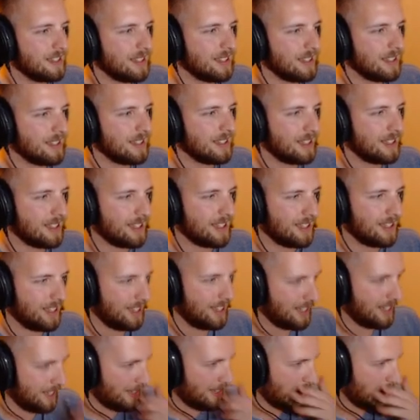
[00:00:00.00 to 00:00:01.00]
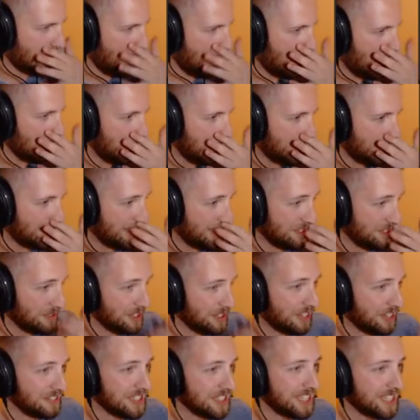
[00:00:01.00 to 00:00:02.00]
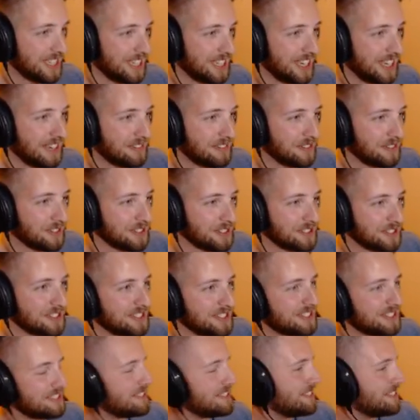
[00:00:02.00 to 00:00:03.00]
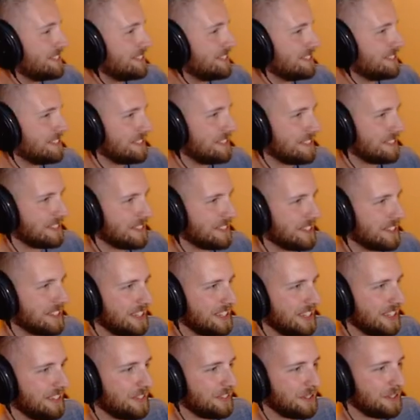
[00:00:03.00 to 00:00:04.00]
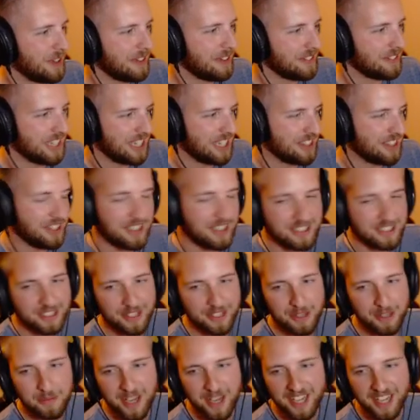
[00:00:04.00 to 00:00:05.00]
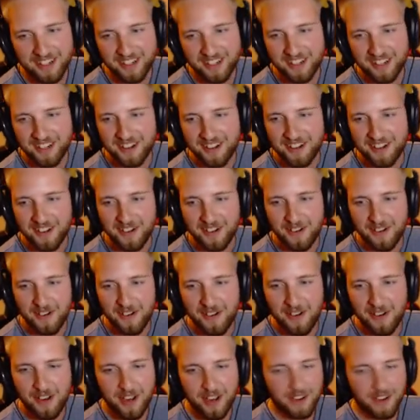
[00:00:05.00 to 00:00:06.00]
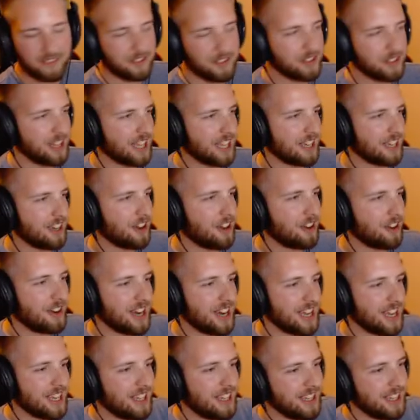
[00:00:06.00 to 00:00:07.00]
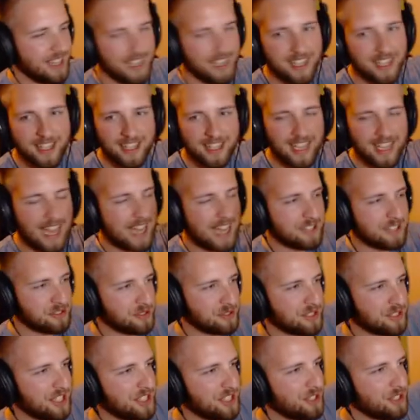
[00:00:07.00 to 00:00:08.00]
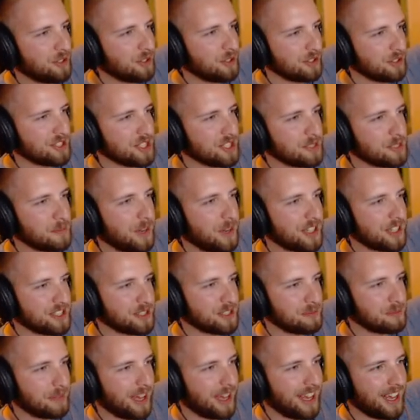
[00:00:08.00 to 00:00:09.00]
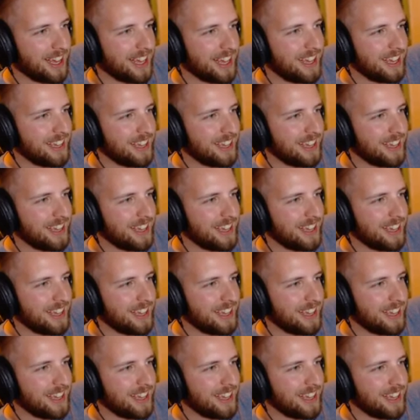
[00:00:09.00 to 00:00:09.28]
I'll pass this one off to DK first. If you have any thoughts on the matter. If you're like, all right, Casual Discourse is sponsored by.